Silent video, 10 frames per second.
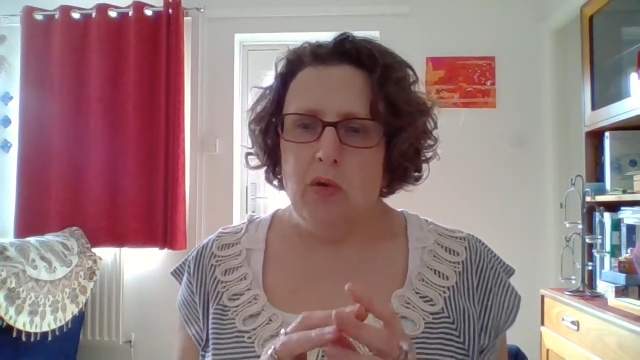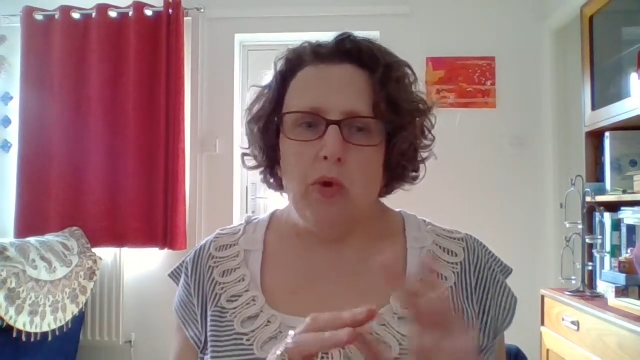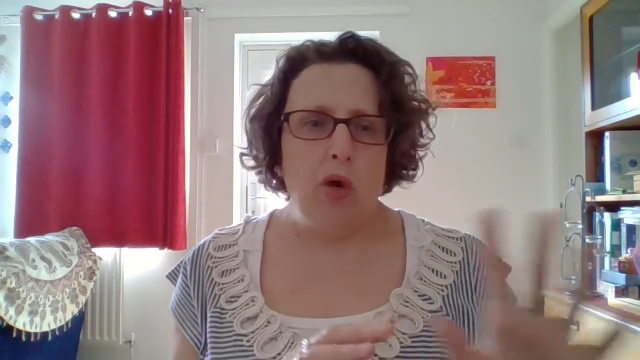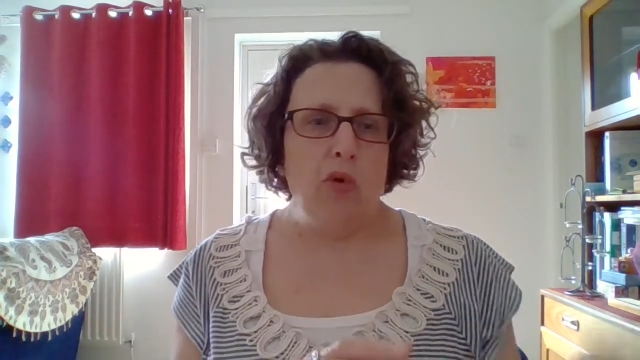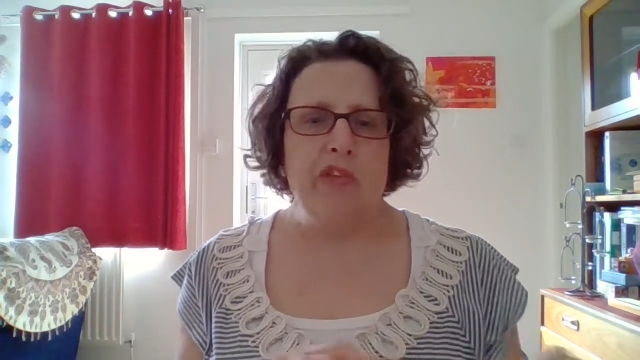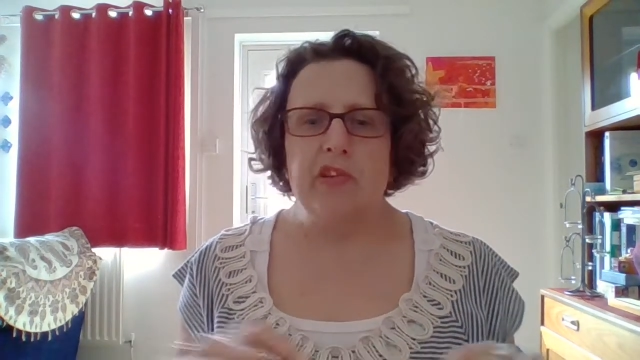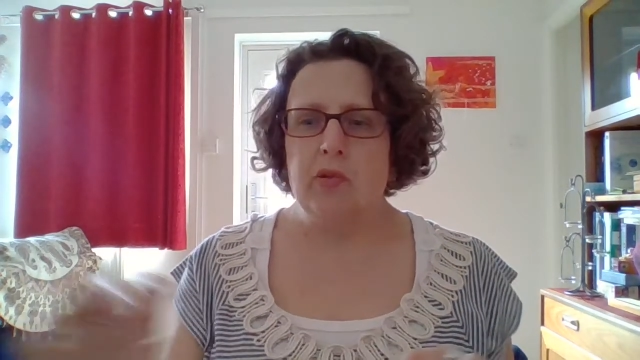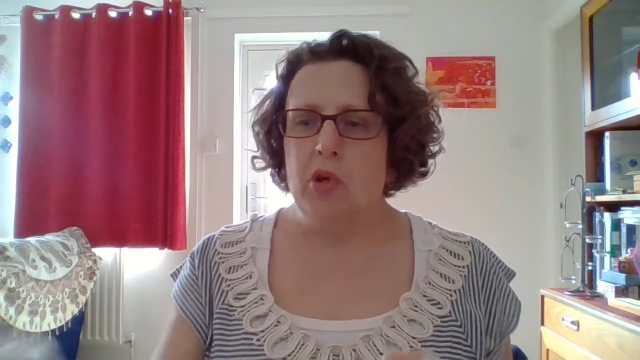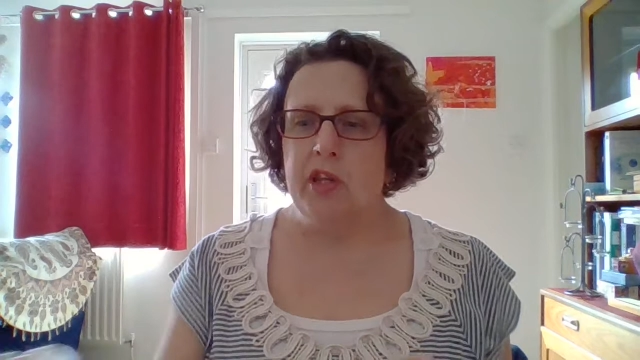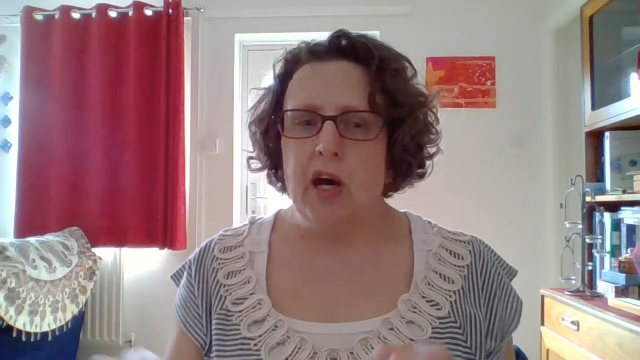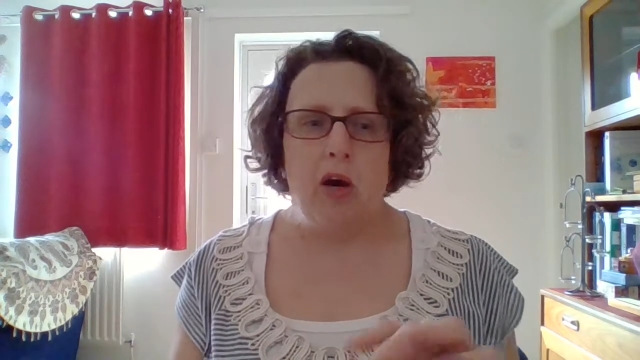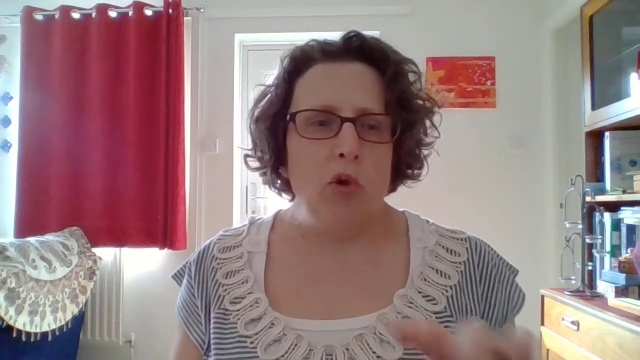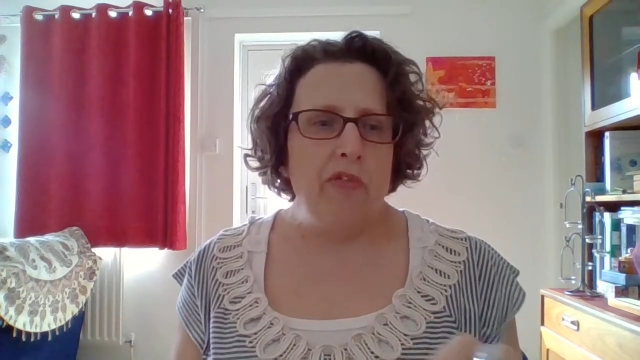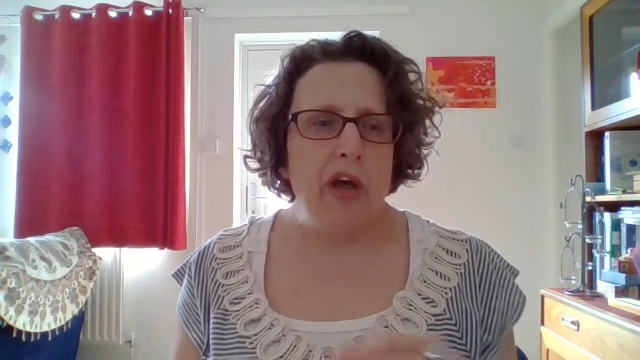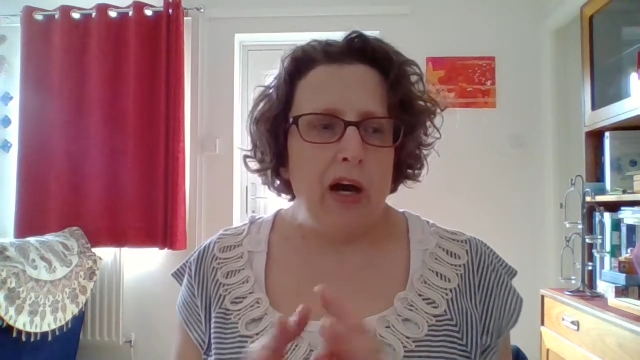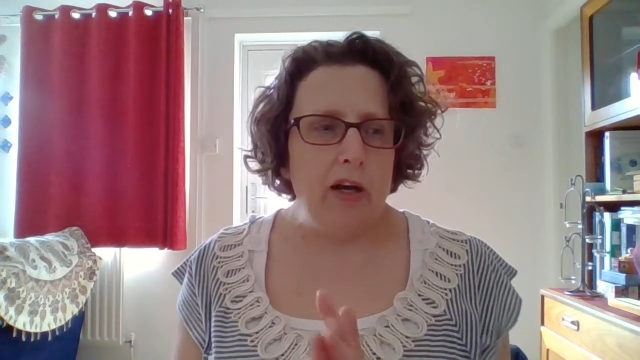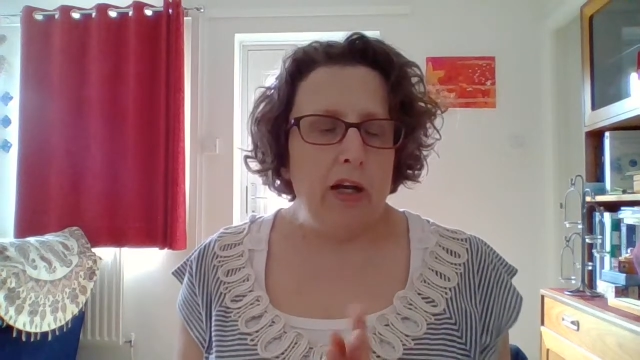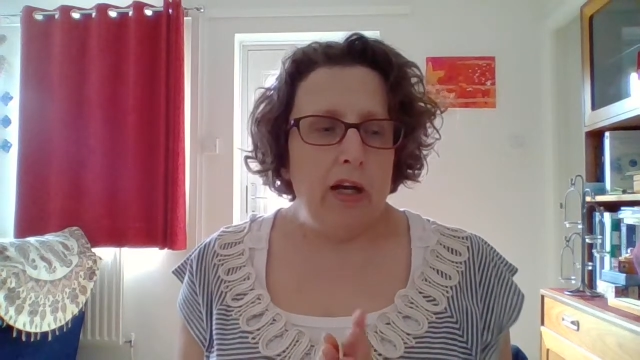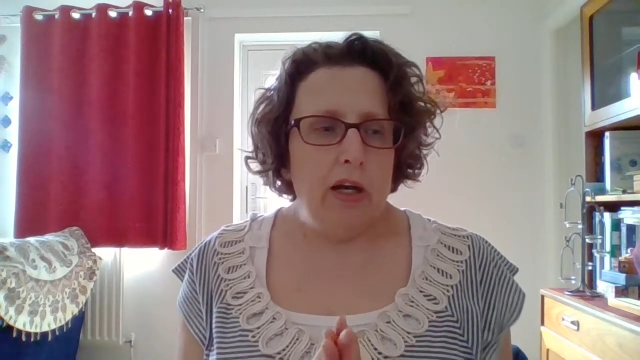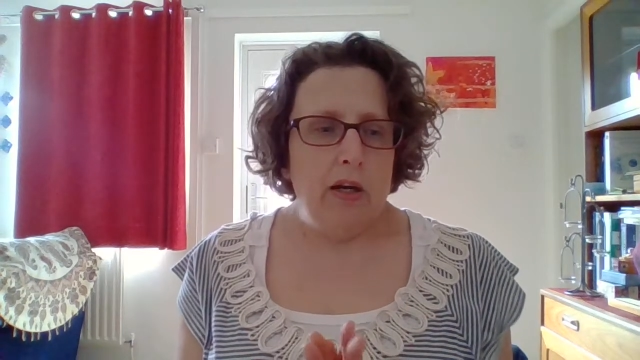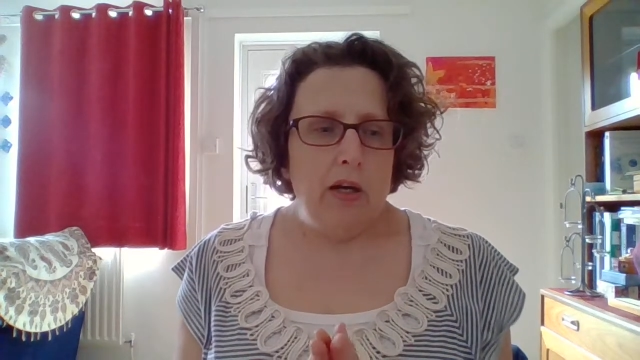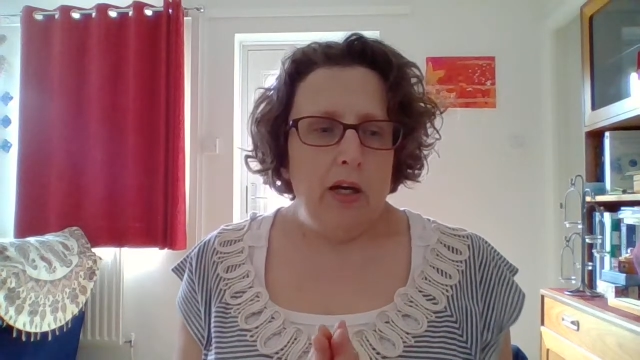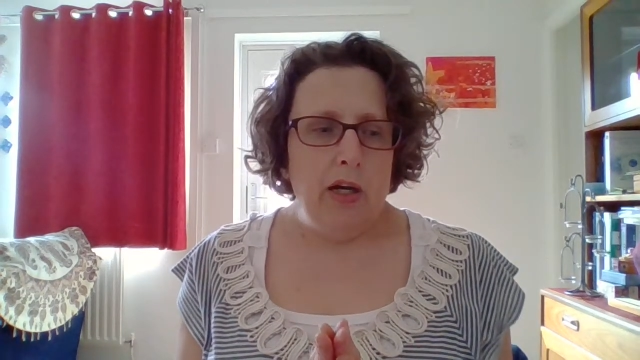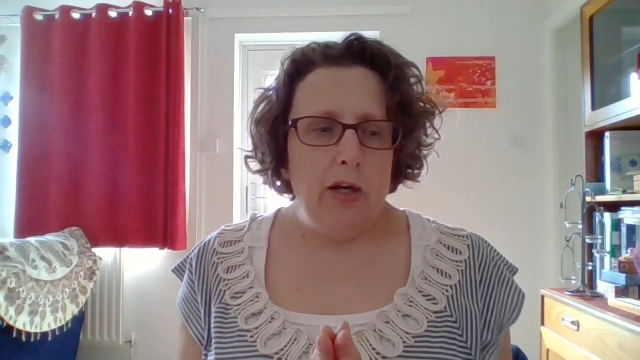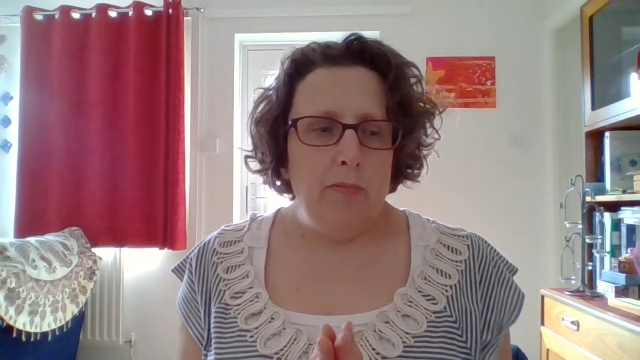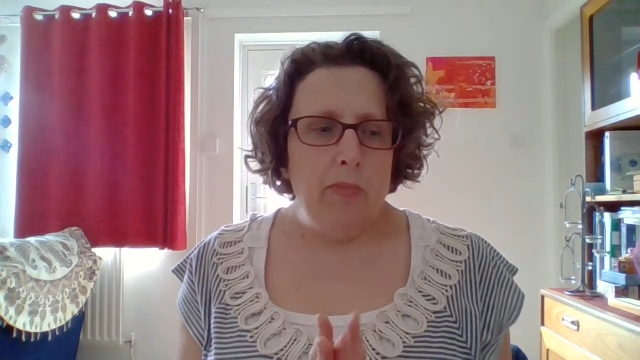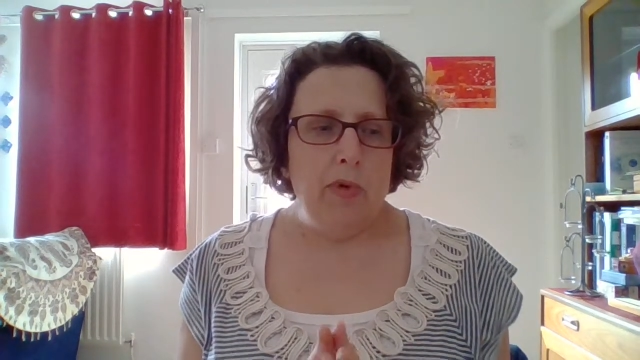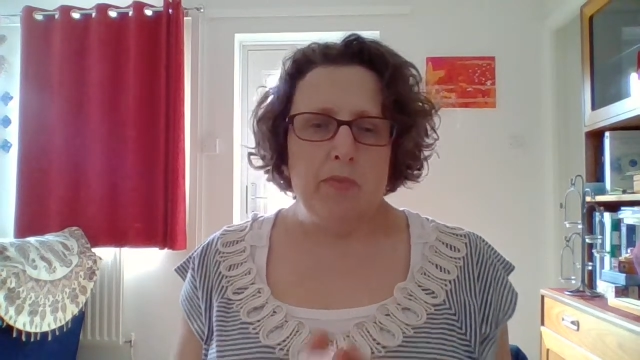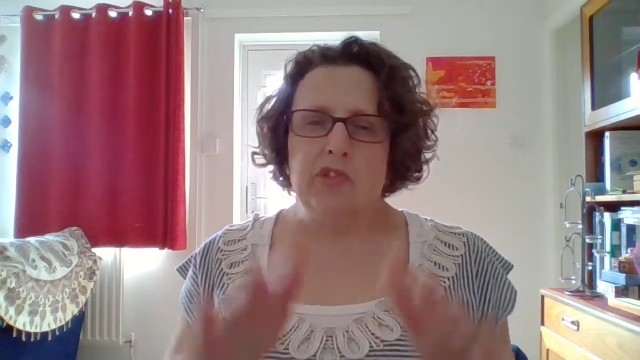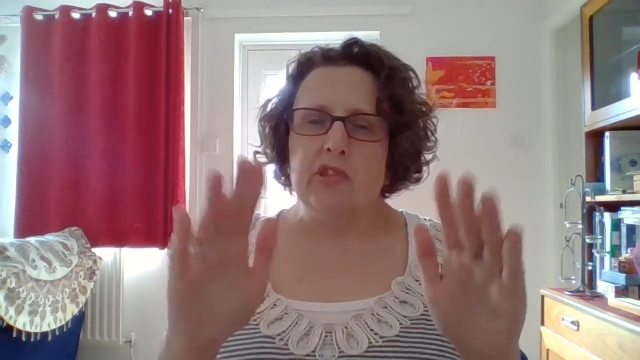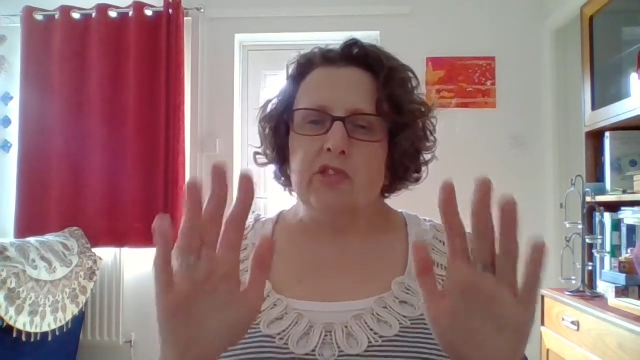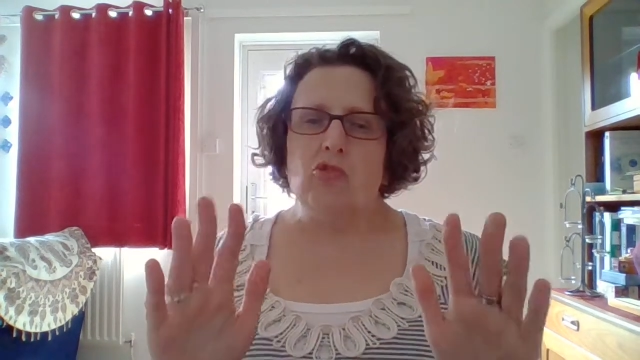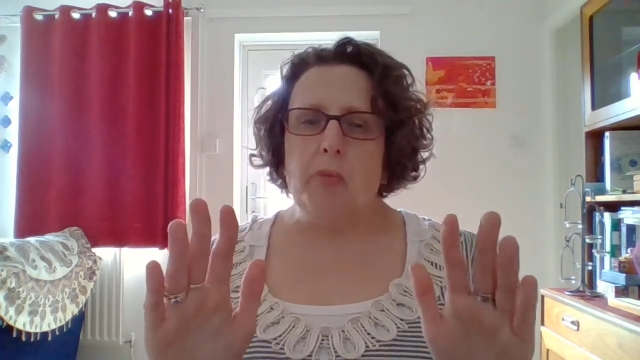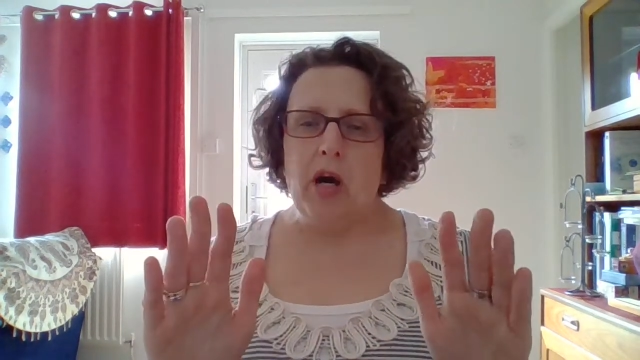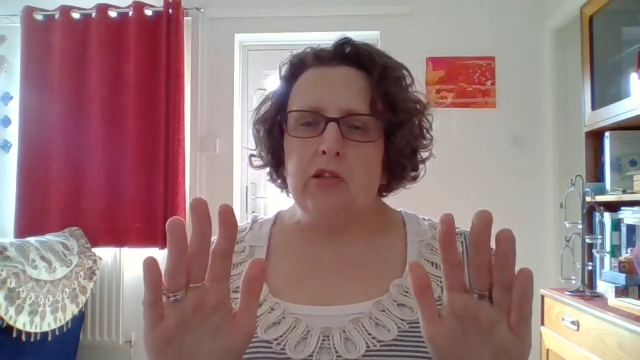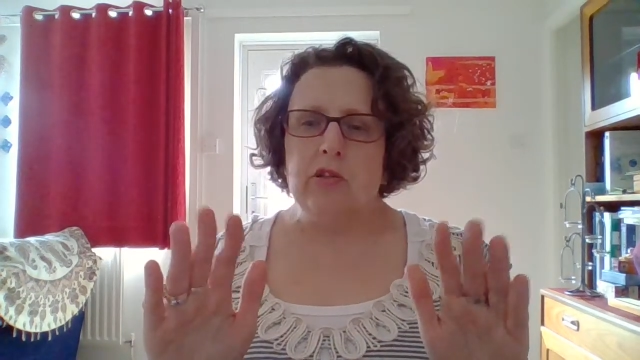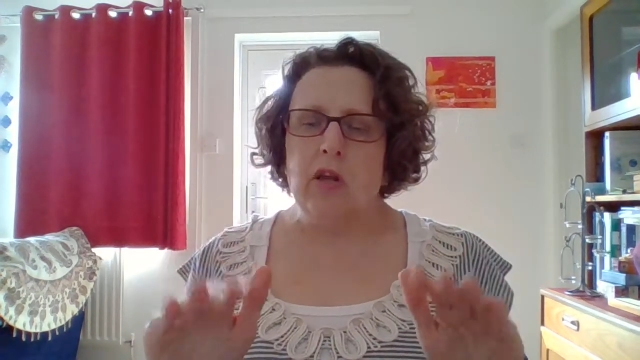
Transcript: I want this, I want that, I want that. It's just a reminder,